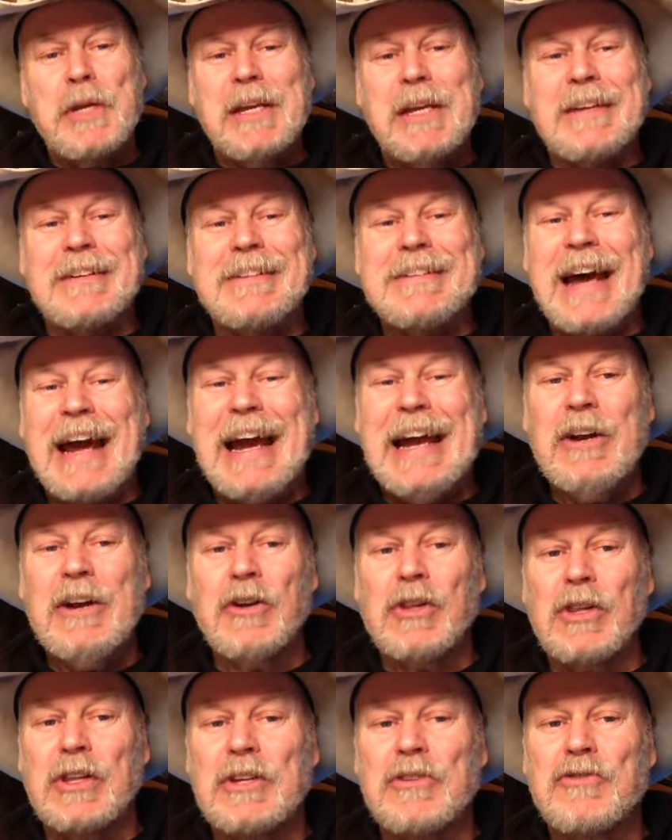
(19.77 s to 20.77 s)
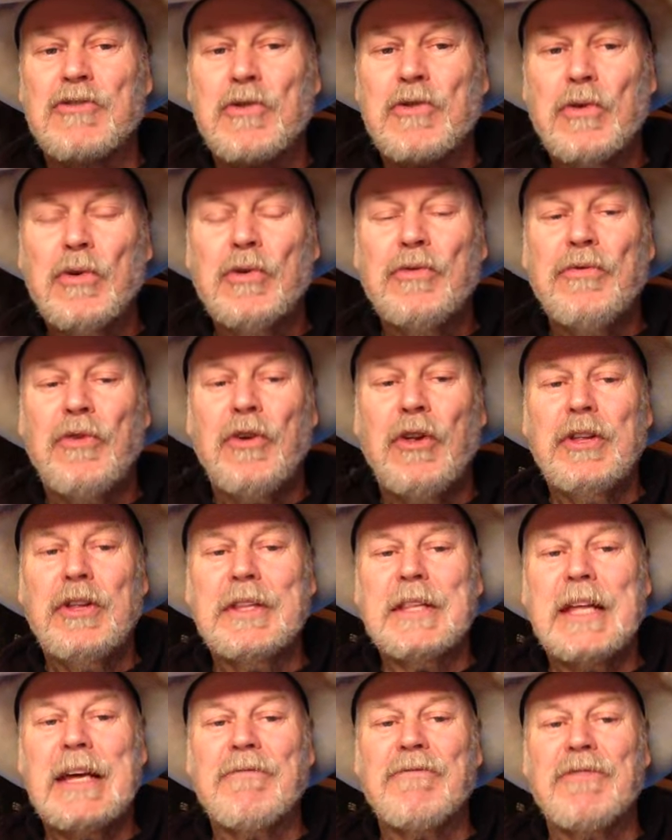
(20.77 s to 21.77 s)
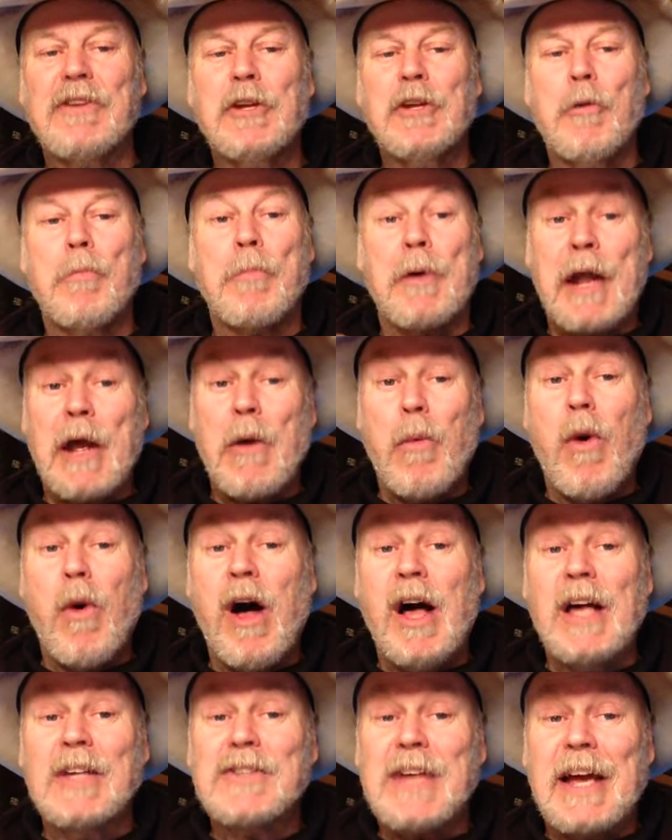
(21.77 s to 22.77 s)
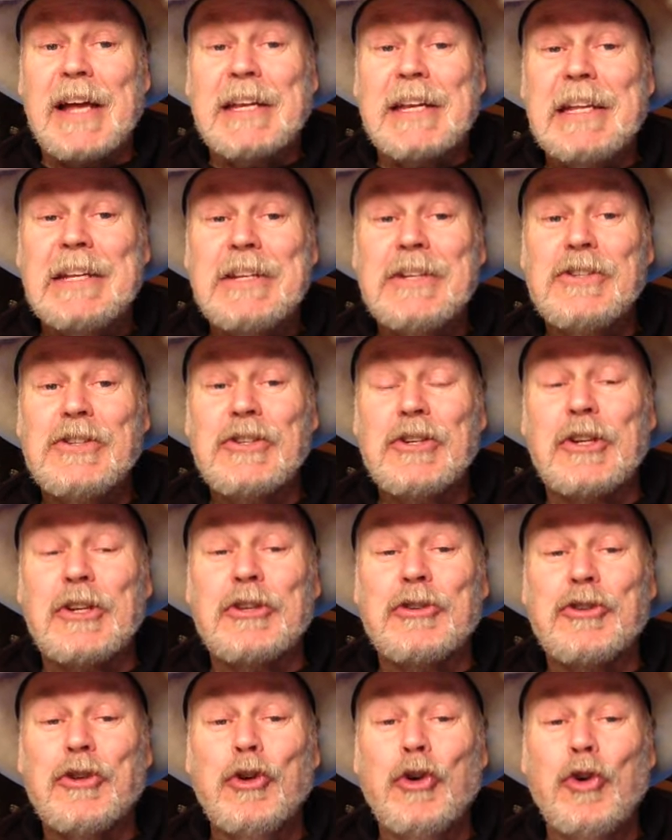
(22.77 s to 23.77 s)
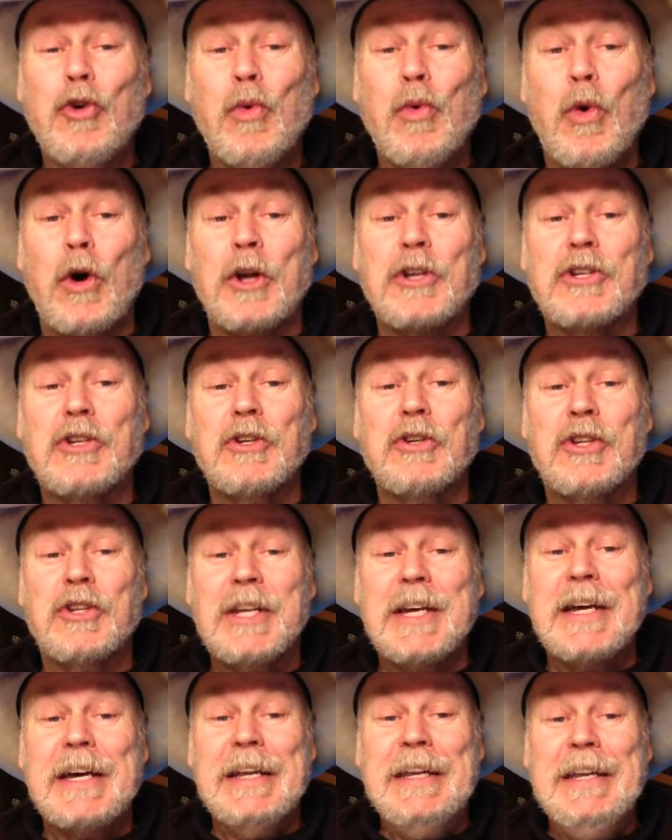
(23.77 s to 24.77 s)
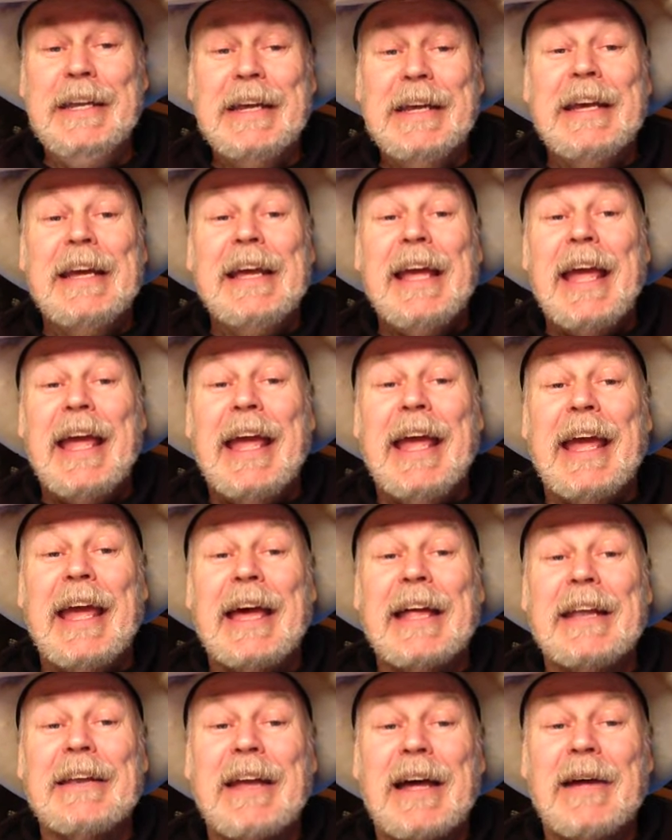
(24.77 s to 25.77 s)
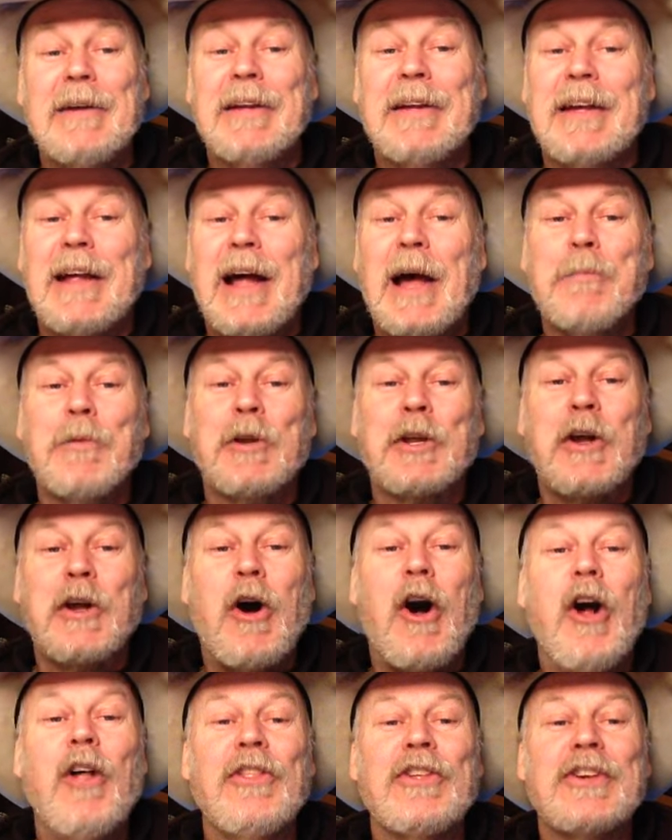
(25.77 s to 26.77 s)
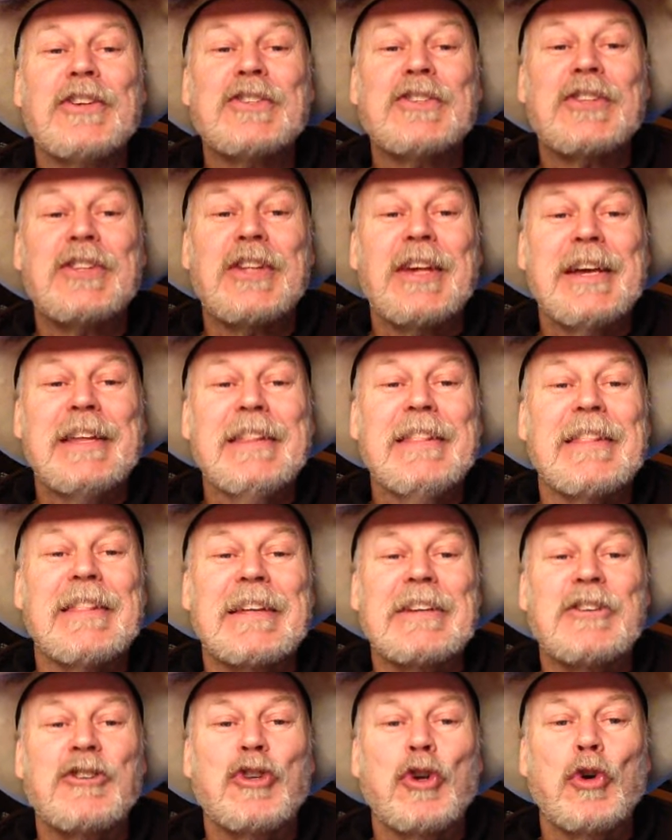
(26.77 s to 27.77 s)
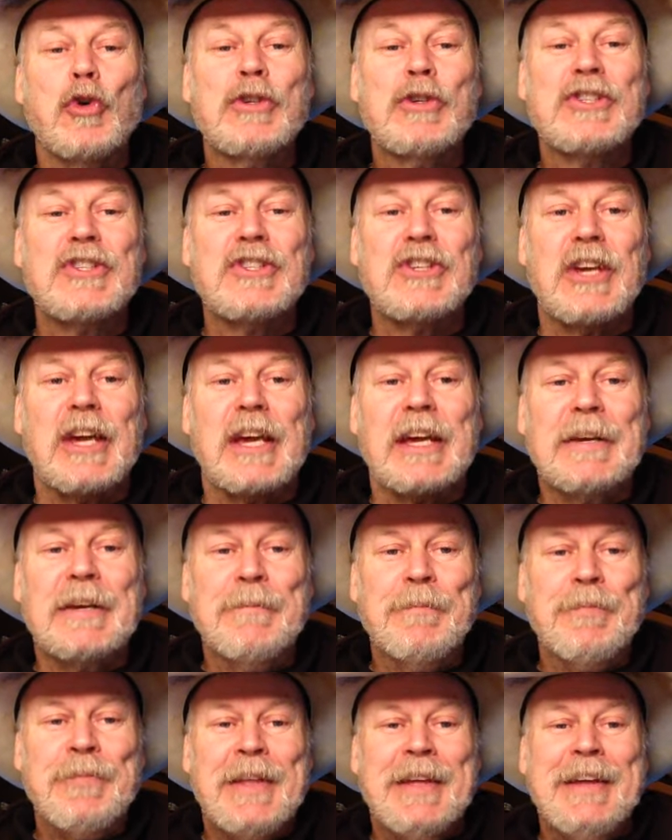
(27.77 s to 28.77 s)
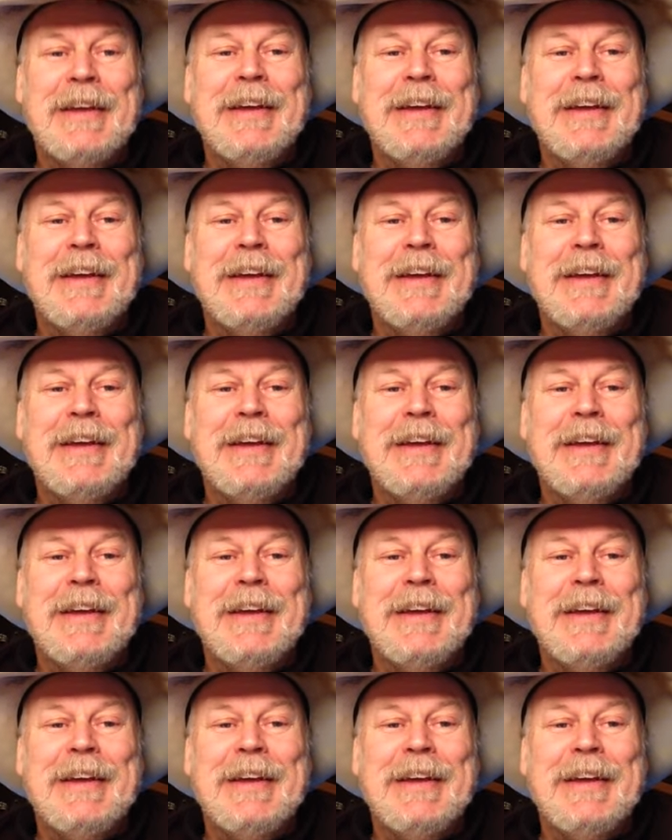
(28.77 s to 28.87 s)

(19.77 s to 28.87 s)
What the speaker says: being entirely truthful in that video, but I was. I needed you to do what you did. And I'm going to call this thing the Duke Sting.